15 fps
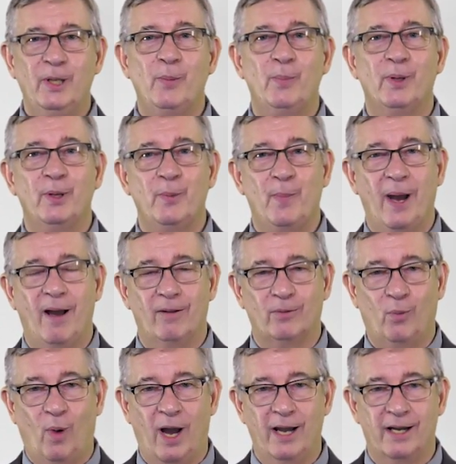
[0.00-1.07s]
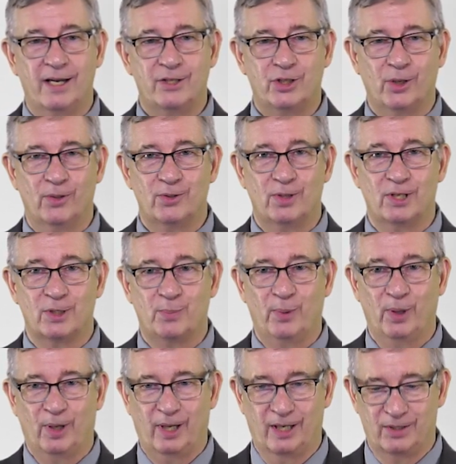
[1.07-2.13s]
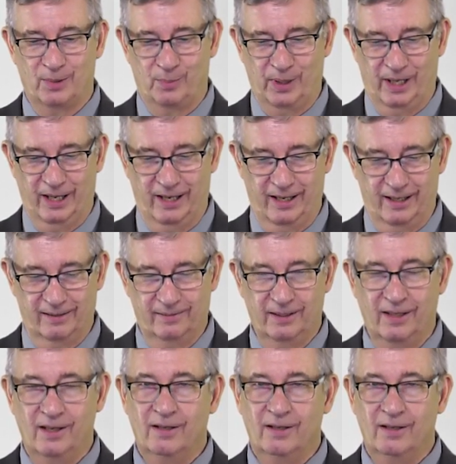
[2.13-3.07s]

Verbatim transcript: little bit about why I chose this book as the beginning.